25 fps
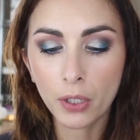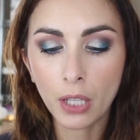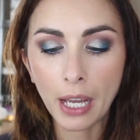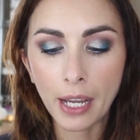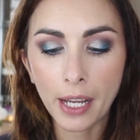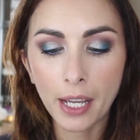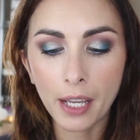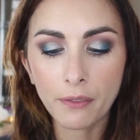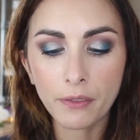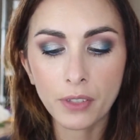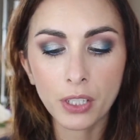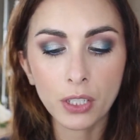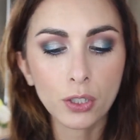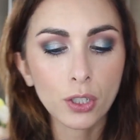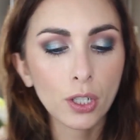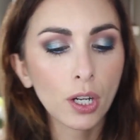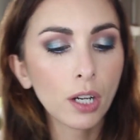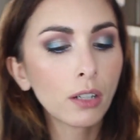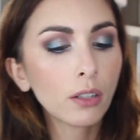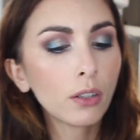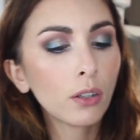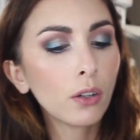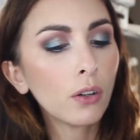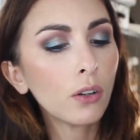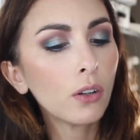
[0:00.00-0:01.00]
I have the
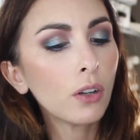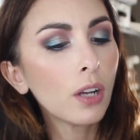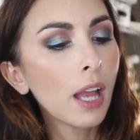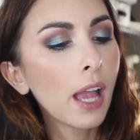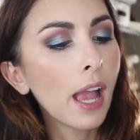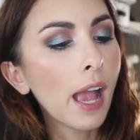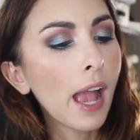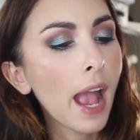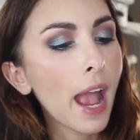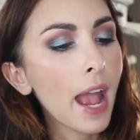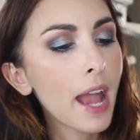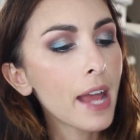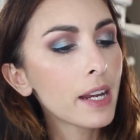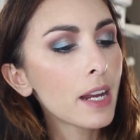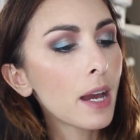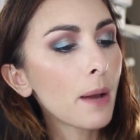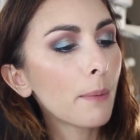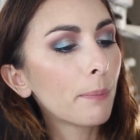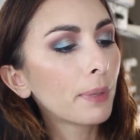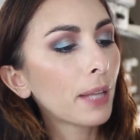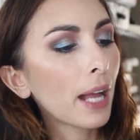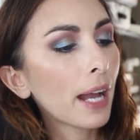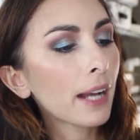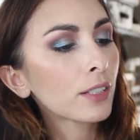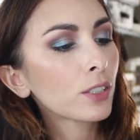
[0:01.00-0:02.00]
charcoal
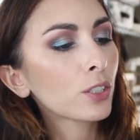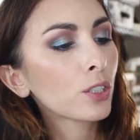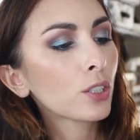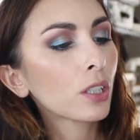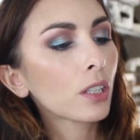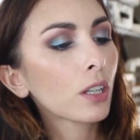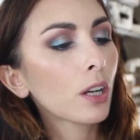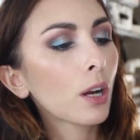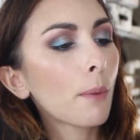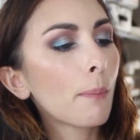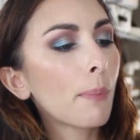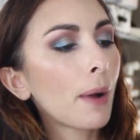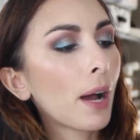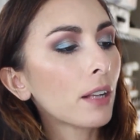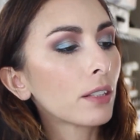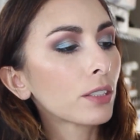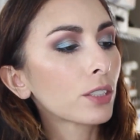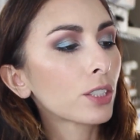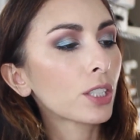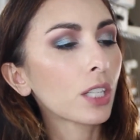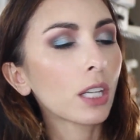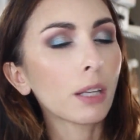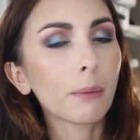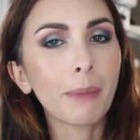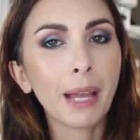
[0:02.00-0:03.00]
and black sugar
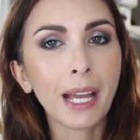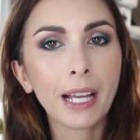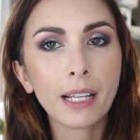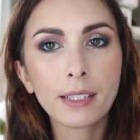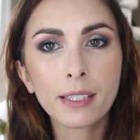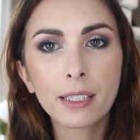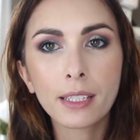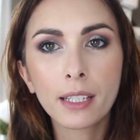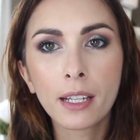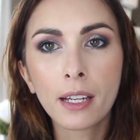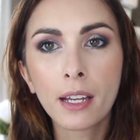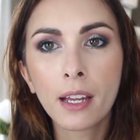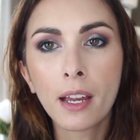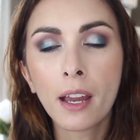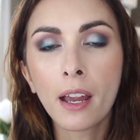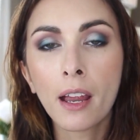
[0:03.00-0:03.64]
polishing mask.